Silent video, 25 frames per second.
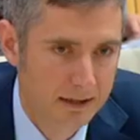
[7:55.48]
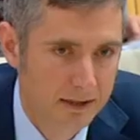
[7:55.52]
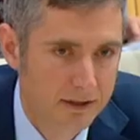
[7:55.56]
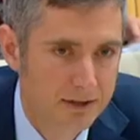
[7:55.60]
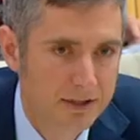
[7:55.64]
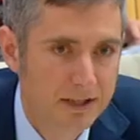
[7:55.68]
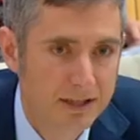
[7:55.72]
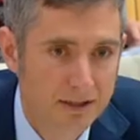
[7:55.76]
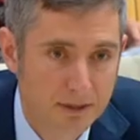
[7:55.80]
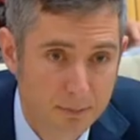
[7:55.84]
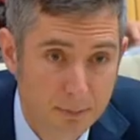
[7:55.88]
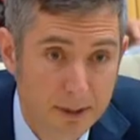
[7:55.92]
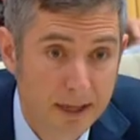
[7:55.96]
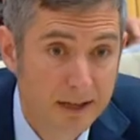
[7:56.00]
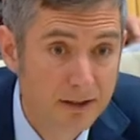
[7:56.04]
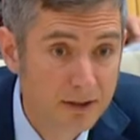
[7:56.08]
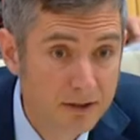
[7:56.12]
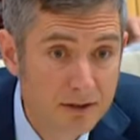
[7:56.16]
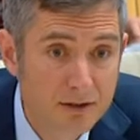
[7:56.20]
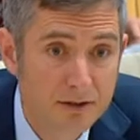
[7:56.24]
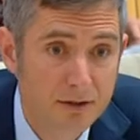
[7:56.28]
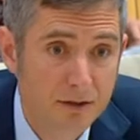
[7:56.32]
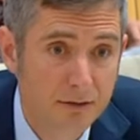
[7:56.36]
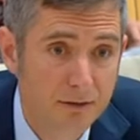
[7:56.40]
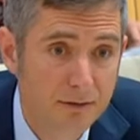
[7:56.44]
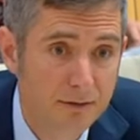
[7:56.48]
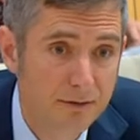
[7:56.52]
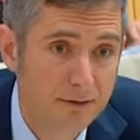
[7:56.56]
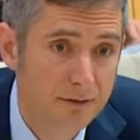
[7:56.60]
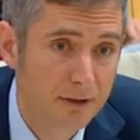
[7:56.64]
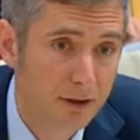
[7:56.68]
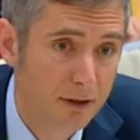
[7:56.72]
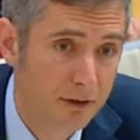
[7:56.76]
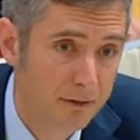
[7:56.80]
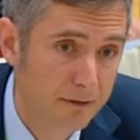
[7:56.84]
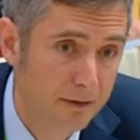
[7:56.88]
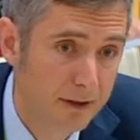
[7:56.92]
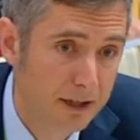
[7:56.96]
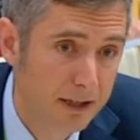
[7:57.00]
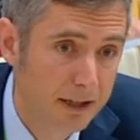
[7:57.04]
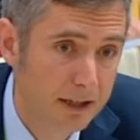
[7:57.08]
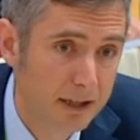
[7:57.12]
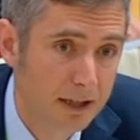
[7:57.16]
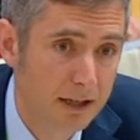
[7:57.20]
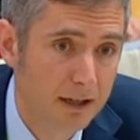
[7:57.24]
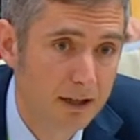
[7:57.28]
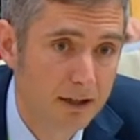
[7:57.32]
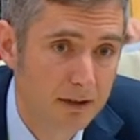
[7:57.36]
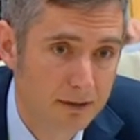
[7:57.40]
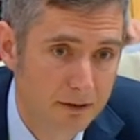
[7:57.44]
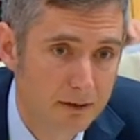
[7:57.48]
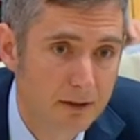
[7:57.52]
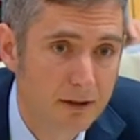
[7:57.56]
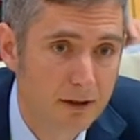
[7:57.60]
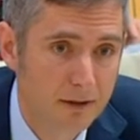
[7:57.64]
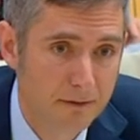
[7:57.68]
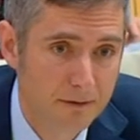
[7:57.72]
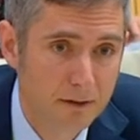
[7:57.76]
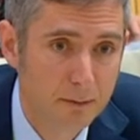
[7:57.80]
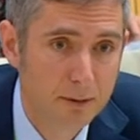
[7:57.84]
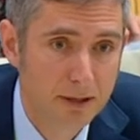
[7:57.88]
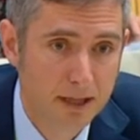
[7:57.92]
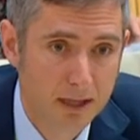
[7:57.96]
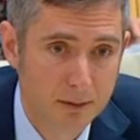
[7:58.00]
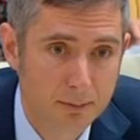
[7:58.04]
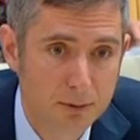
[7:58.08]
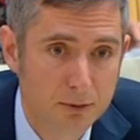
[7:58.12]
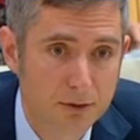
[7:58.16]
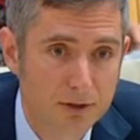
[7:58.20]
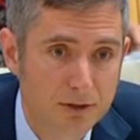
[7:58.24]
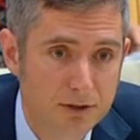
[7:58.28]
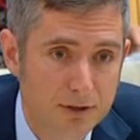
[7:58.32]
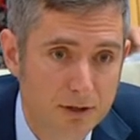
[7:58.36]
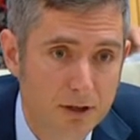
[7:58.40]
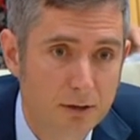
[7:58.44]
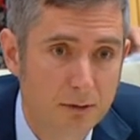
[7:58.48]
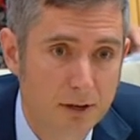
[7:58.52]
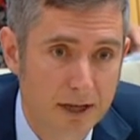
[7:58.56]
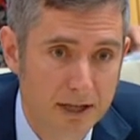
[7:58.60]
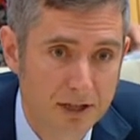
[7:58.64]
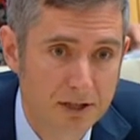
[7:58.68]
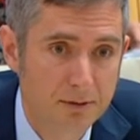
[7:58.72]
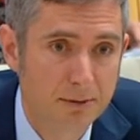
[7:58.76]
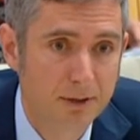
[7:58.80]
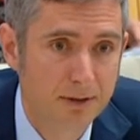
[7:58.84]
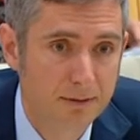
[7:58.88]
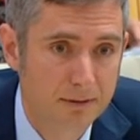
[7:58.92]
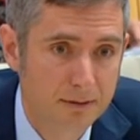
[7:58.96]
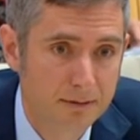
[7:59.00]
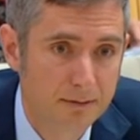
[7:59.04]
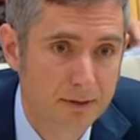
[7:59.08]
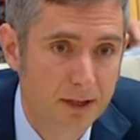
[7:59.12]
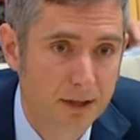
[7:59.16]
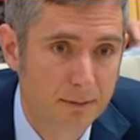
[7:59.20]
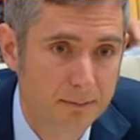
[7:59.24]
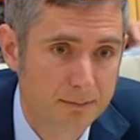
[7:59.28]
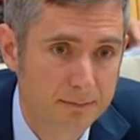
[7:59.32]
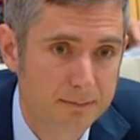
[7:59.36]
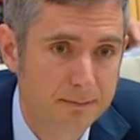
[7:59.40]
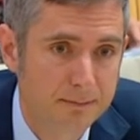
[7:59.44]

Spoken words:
it's independent of the platypus arrangement. Yeah.